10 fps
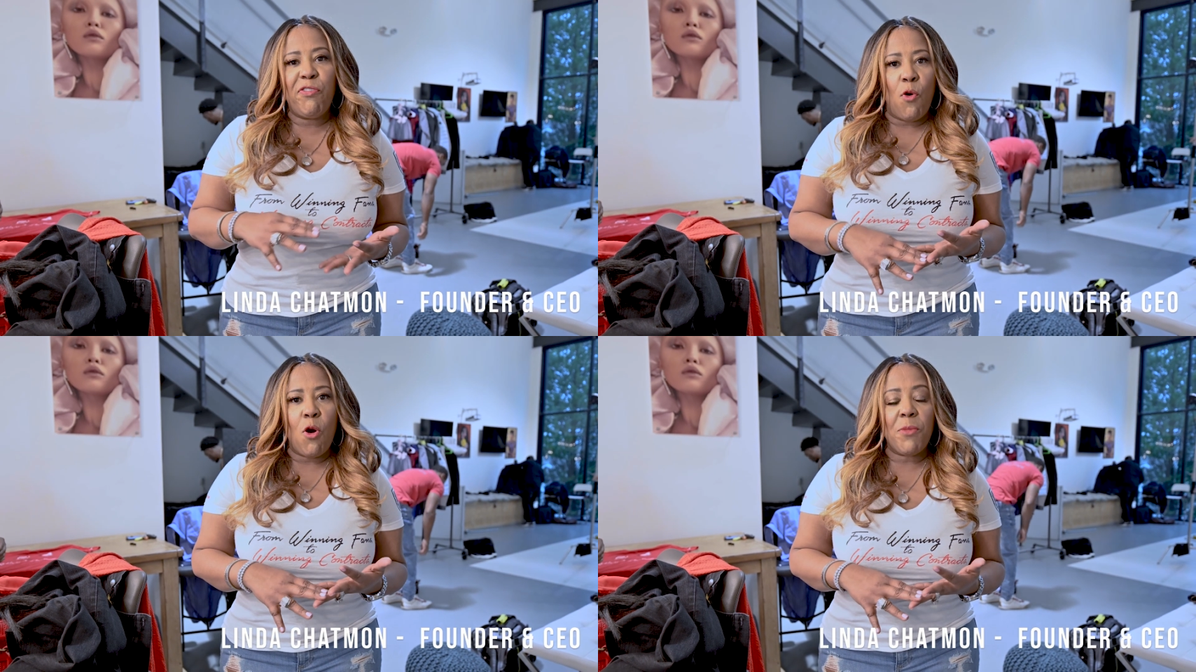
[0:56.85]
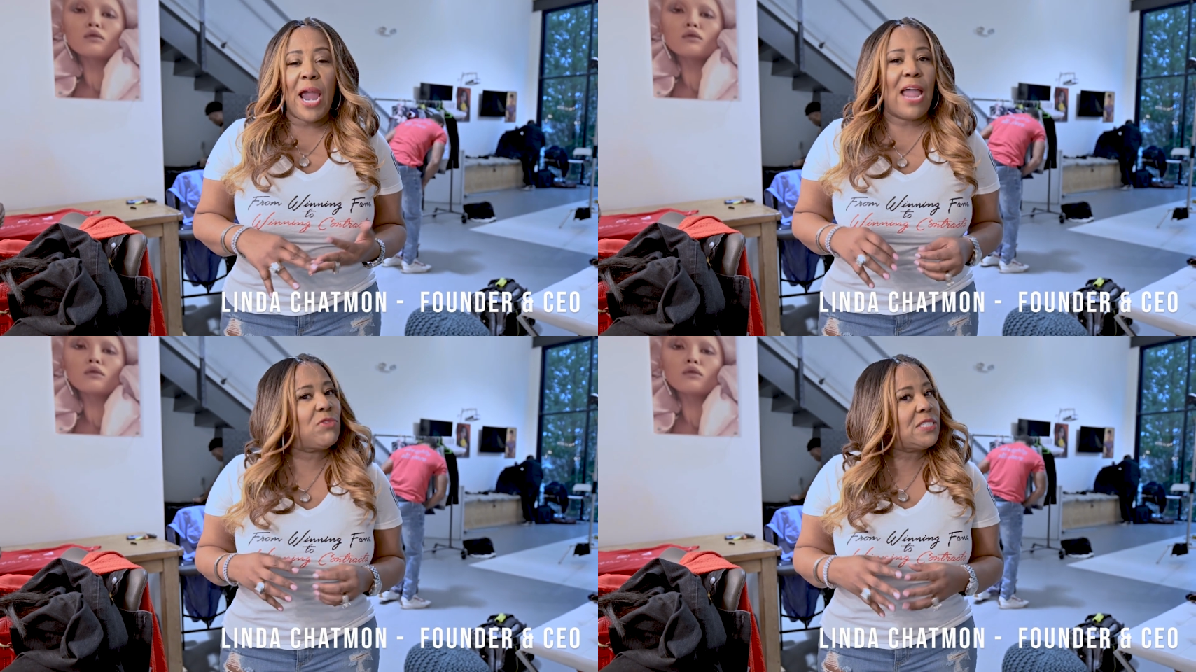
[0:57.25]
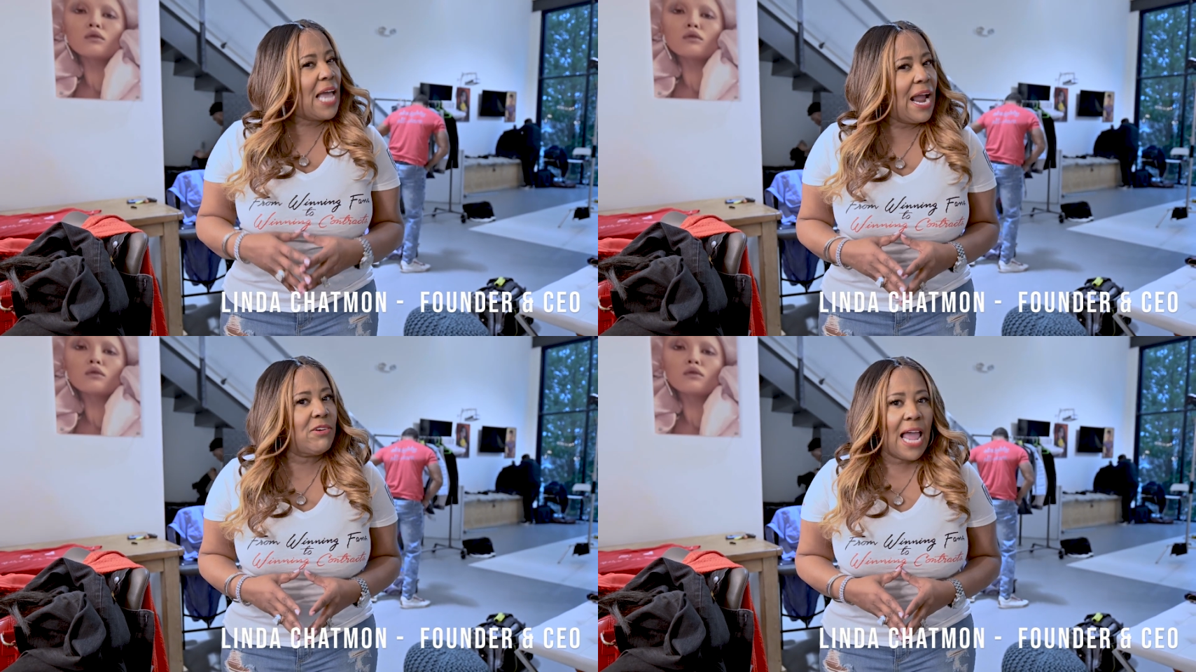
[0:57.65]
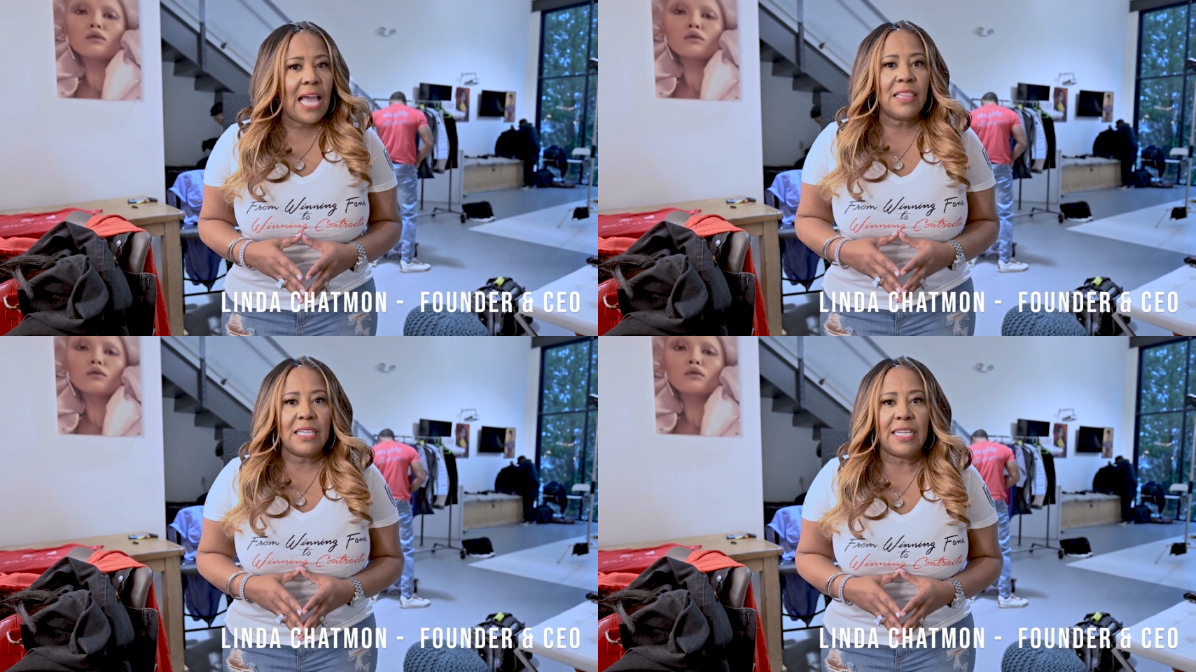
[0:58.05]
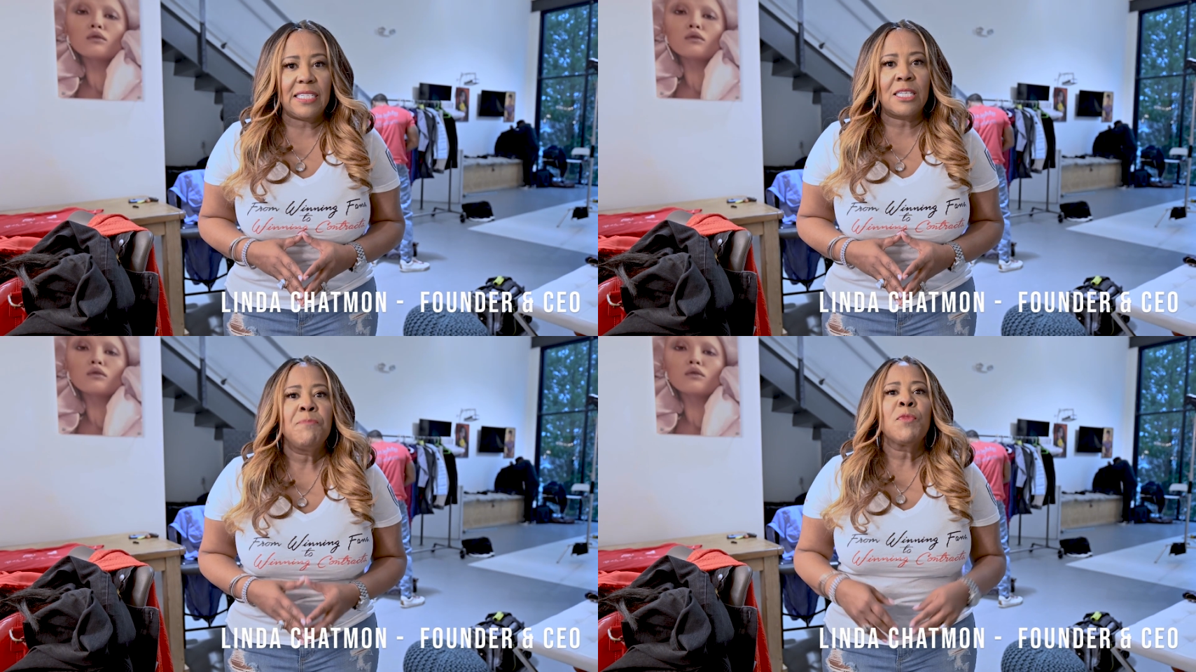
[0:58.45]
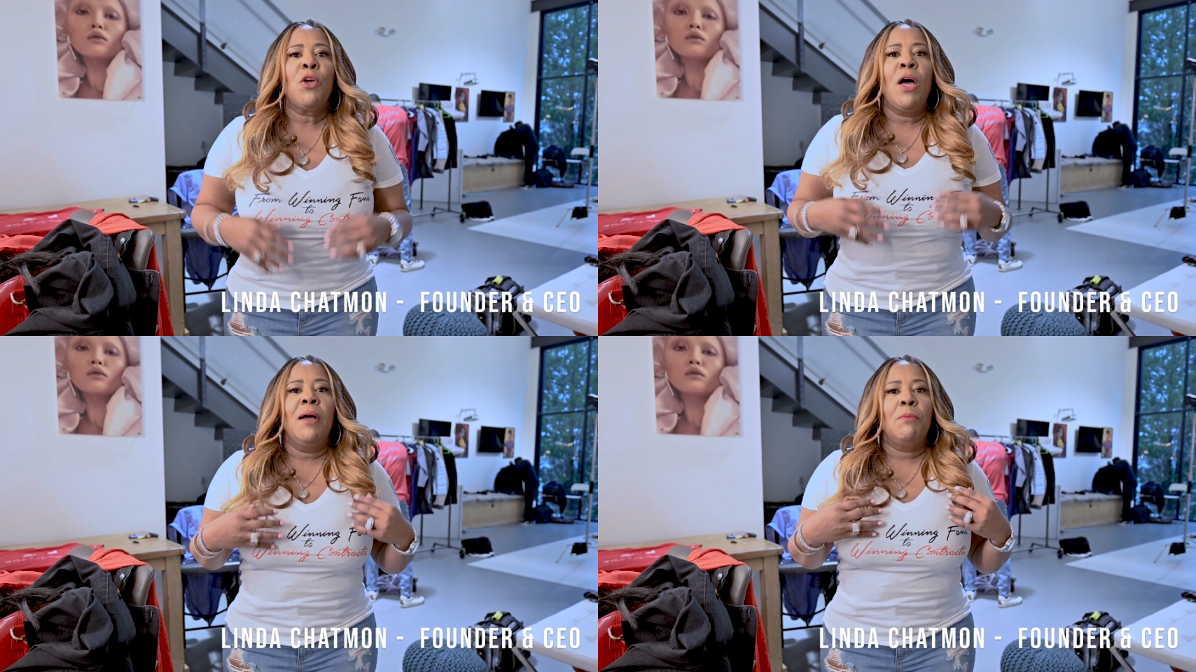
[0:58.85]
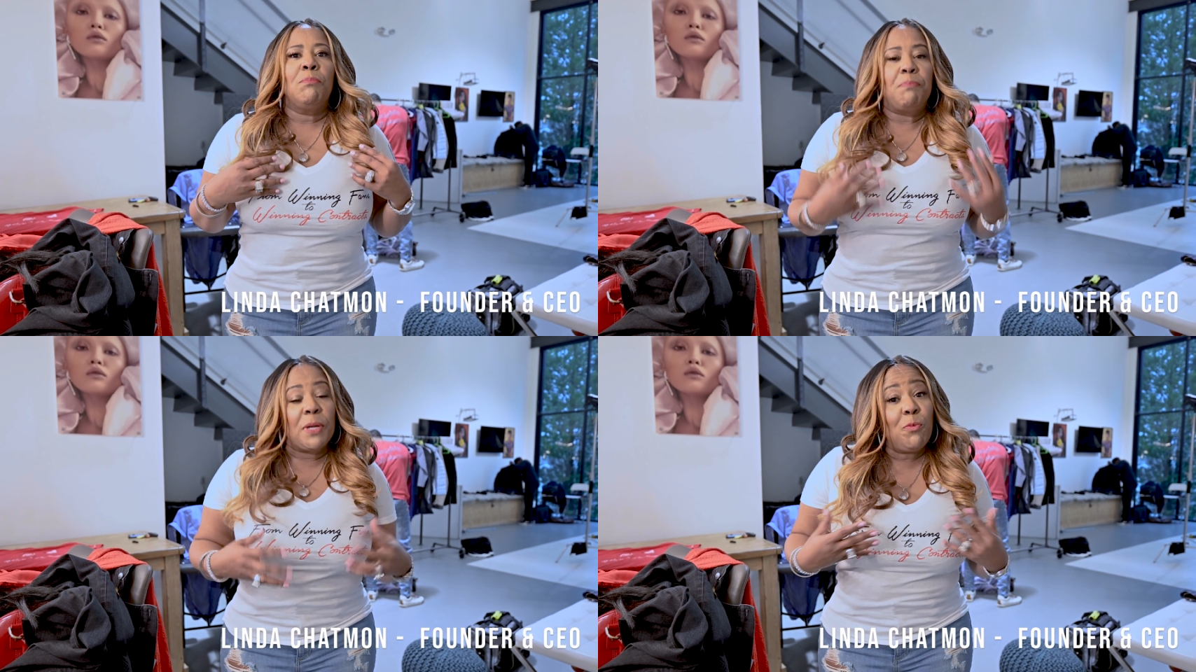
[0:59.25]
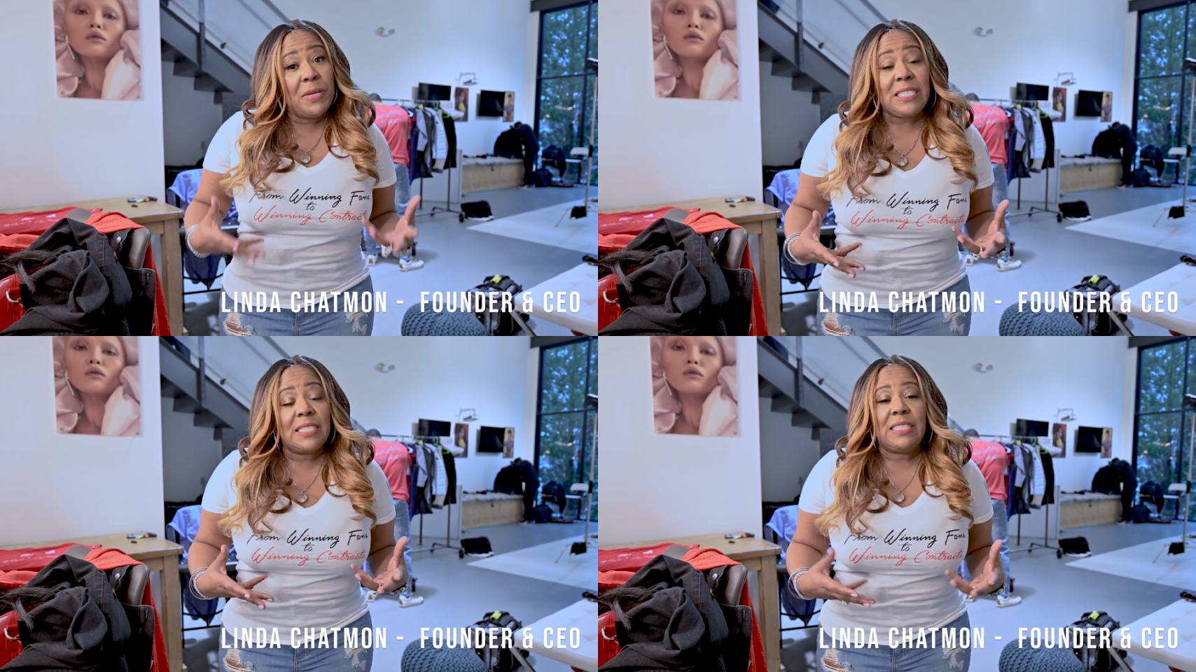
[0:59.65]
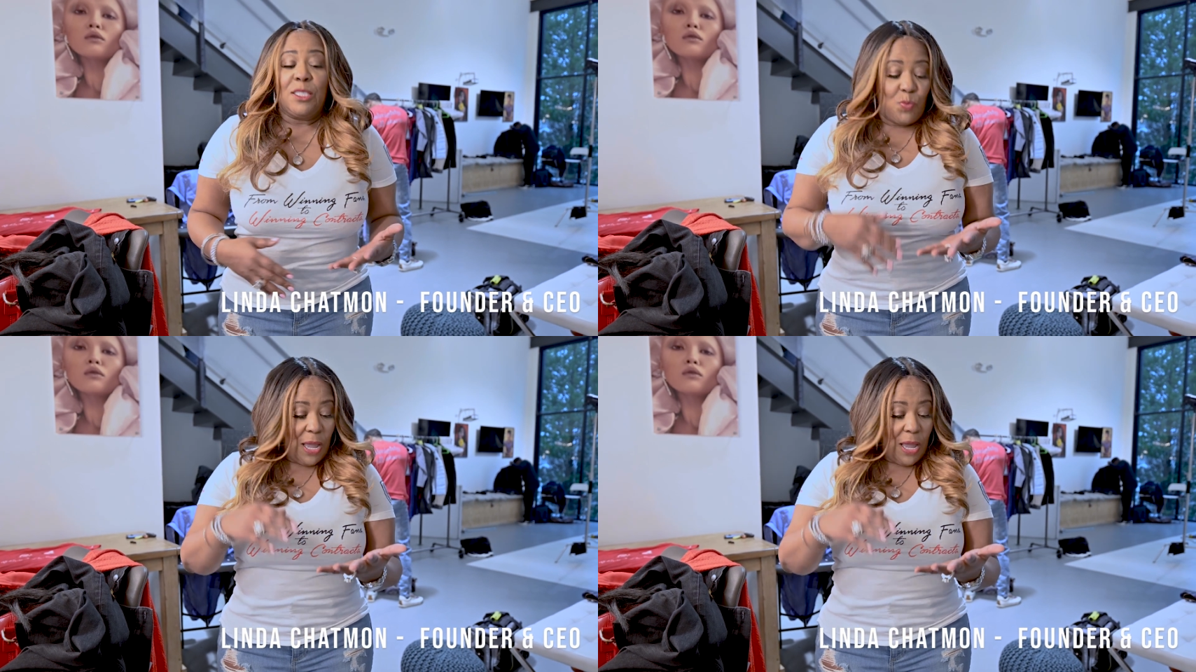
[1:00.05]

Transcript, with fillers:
Speaker 1: former, and retired athletes build businesses.